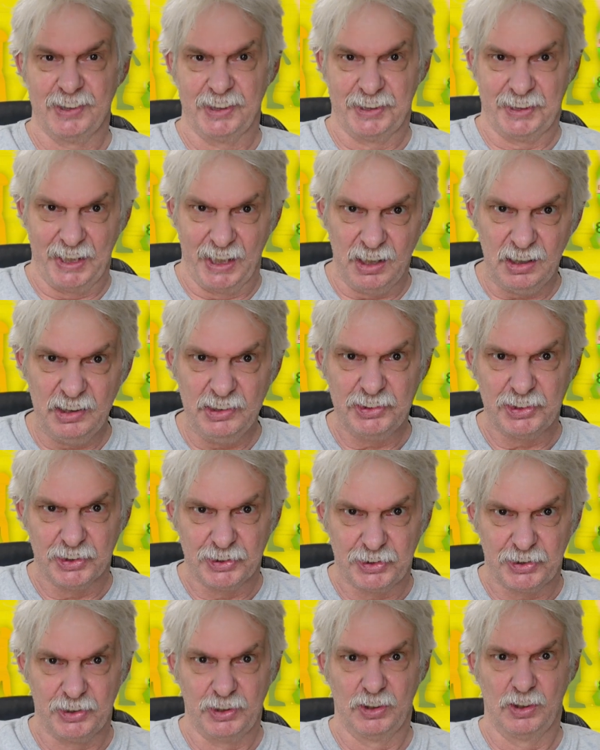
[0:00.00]

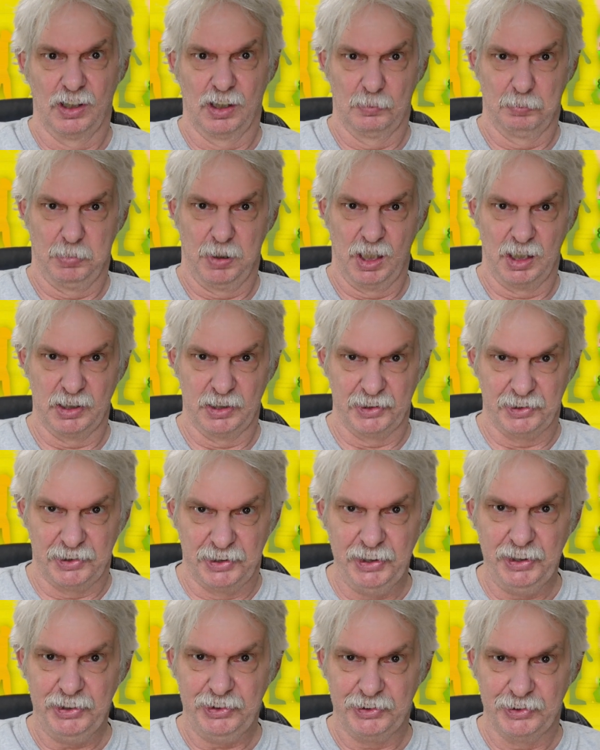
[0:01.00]
intelligence in our
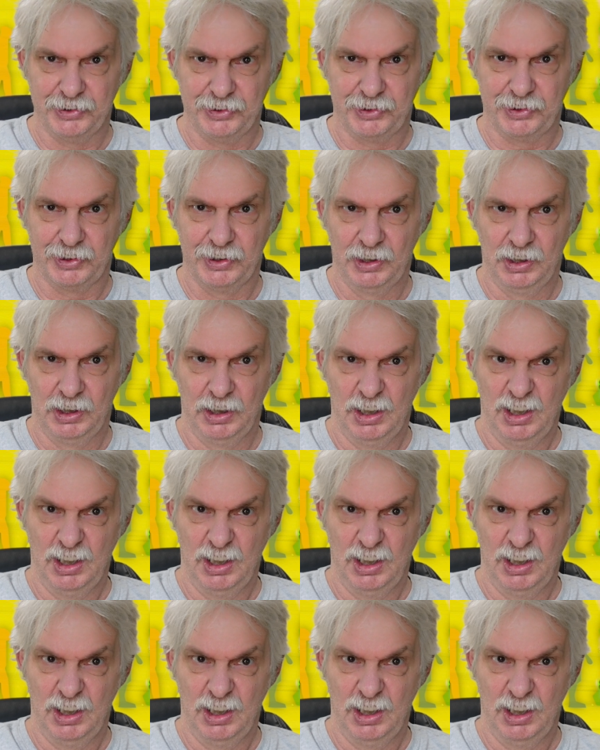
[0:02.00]
politicians,